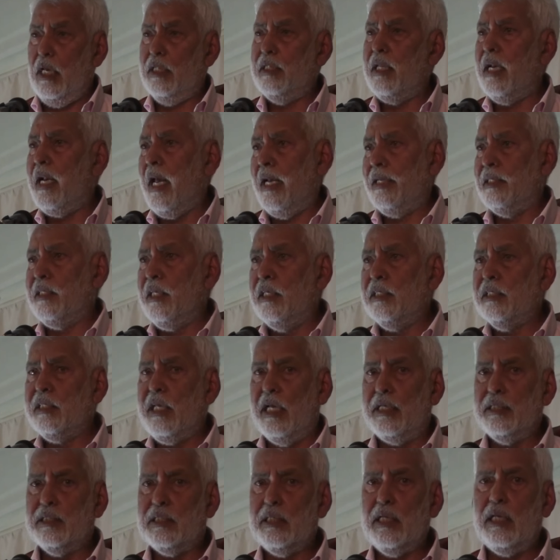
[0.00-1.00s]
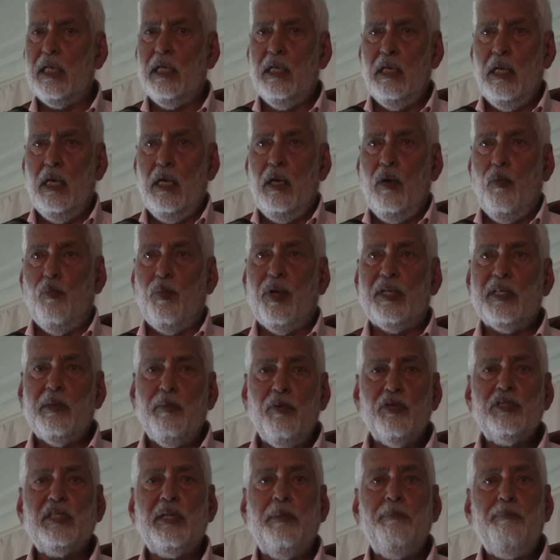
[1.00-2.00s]
in the nineteenth century when the
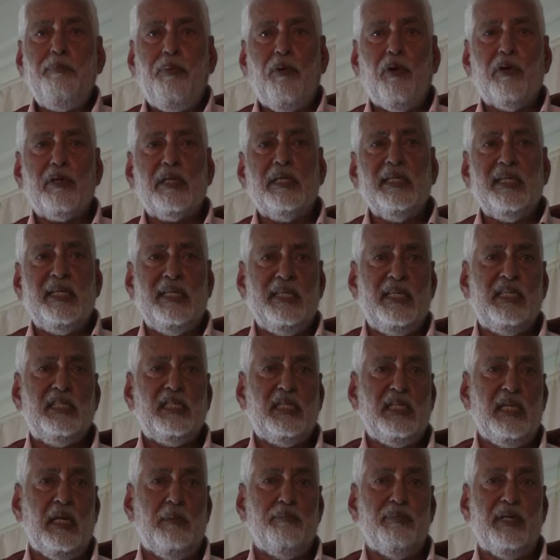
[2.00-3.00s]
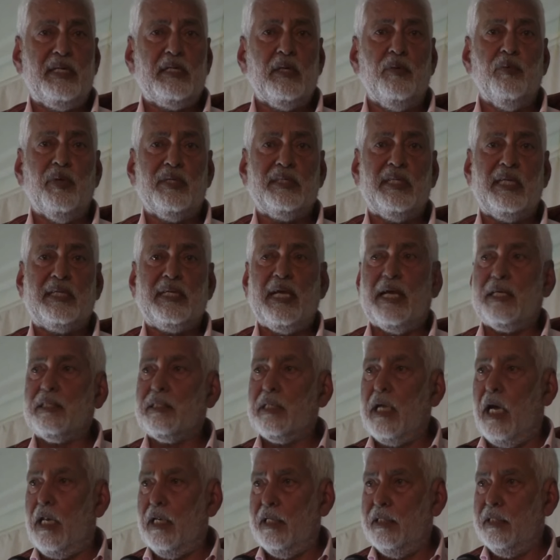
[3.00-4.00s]
most important industry in Britain was the
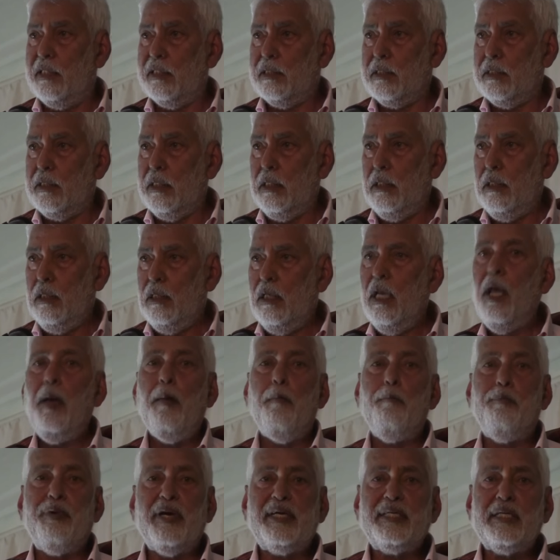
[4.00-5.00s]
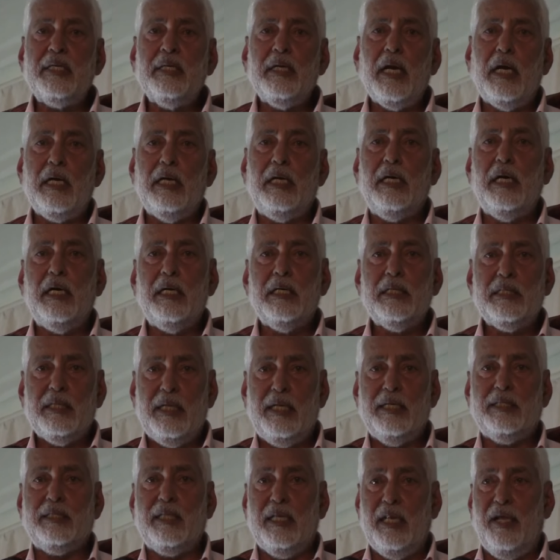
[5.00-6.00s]
textile industry. Britain
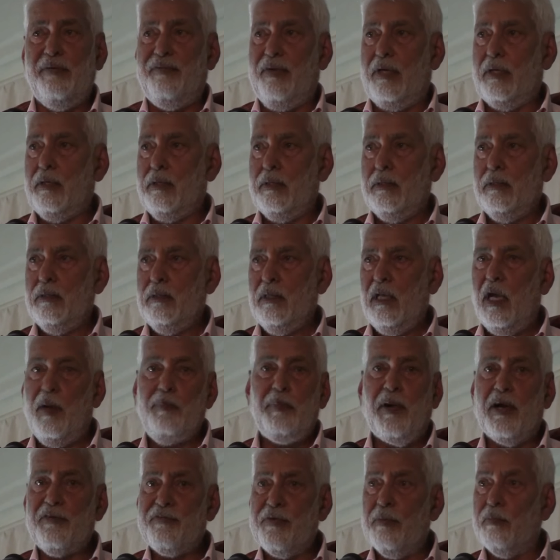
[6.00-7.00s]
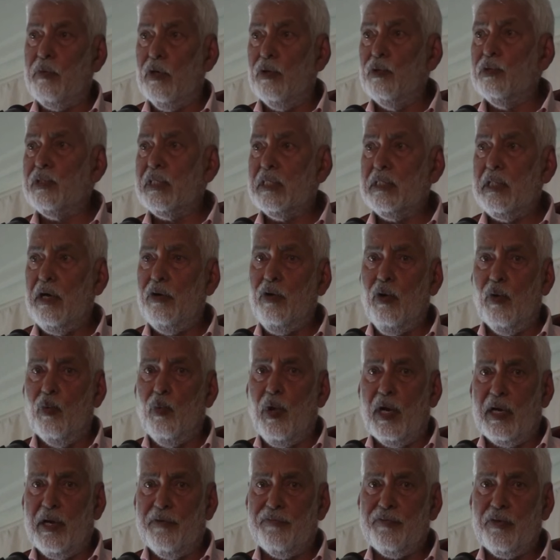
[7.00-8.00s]
earned its living, apart from looting the whole
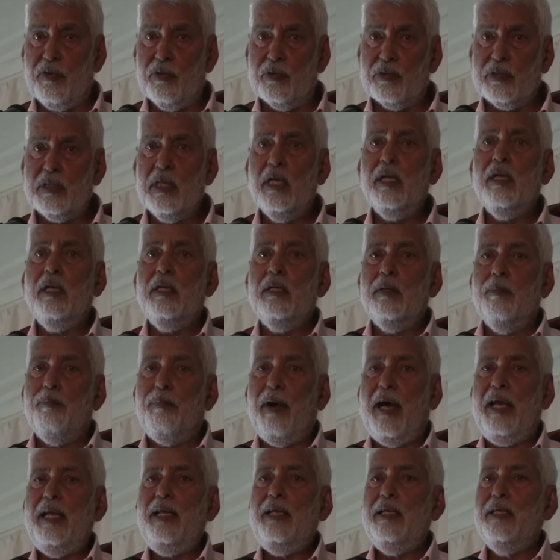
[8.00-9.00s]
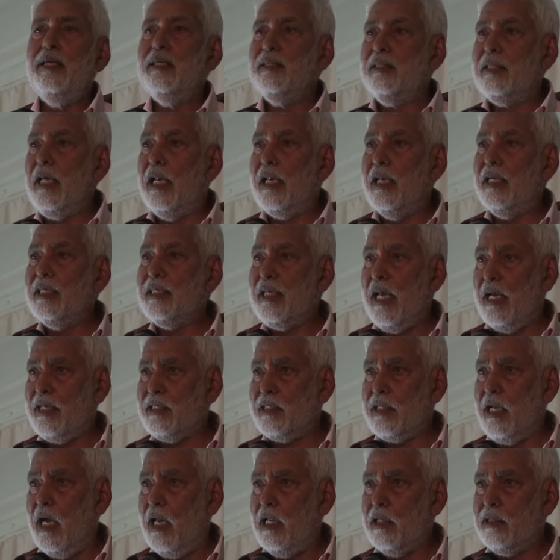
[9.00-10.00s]
world, of course, by selling
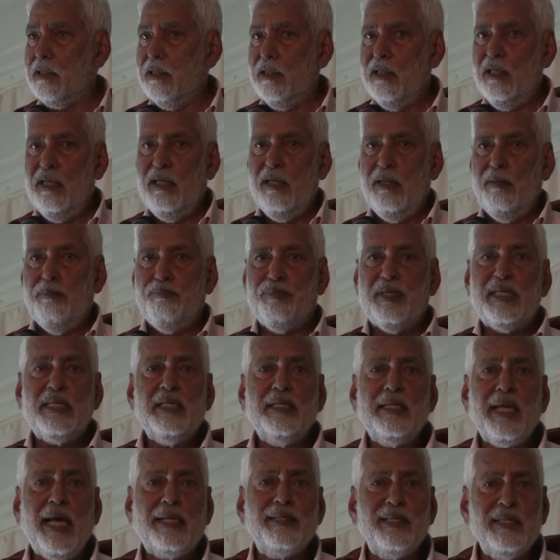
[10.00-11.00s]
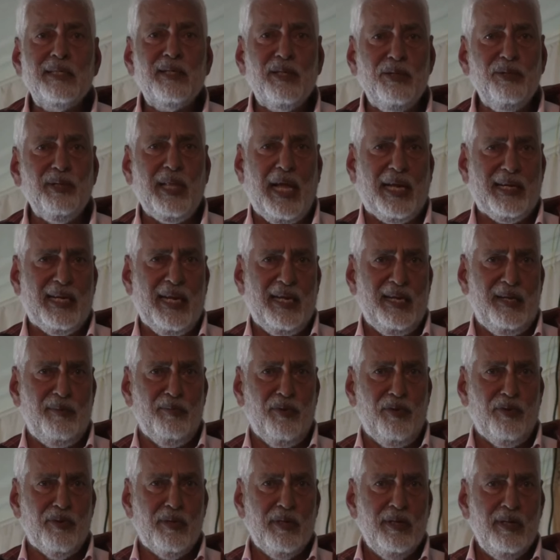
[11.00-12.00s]
textiles. Britain doesn't do that
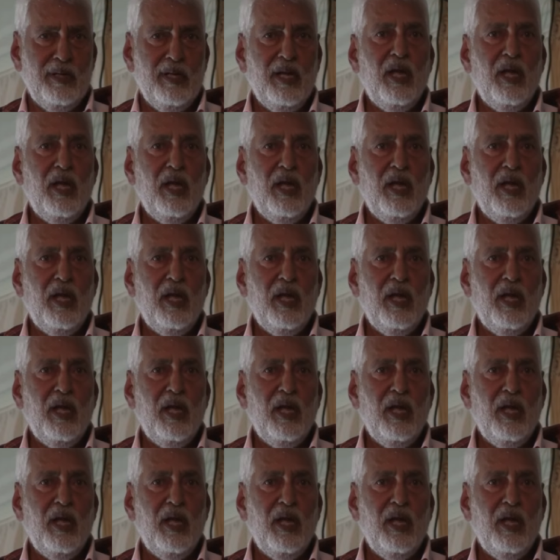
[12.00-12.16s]
anymore.